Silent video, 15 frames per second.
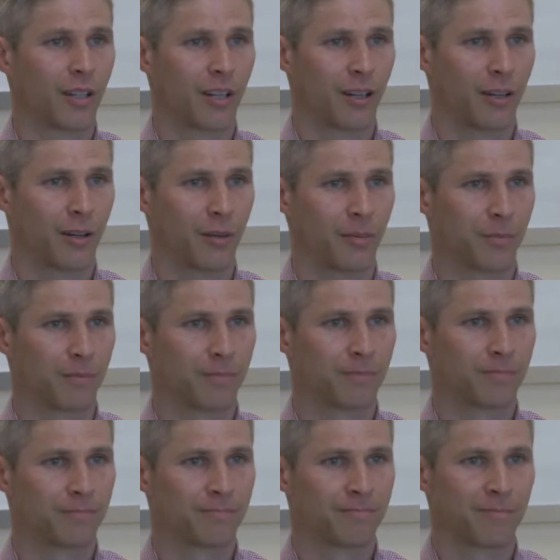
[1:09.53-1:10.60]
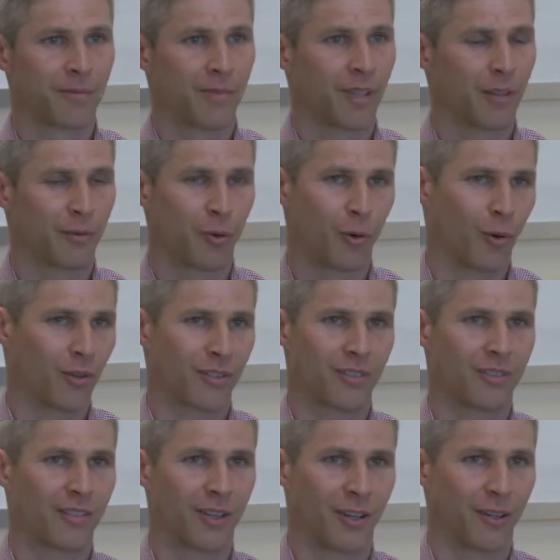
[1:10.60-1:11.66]
Of course,
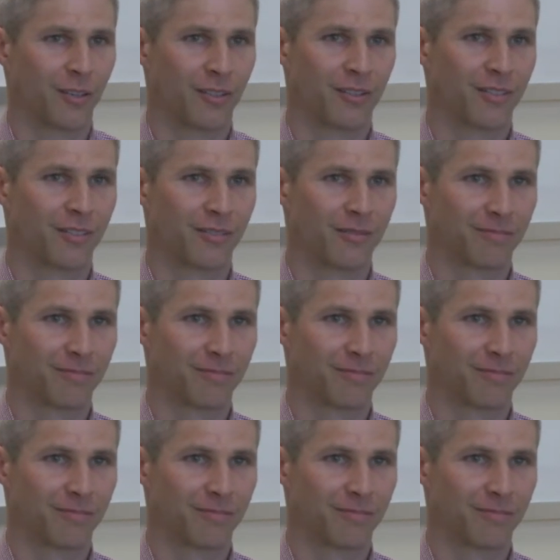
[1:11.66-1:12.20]
there's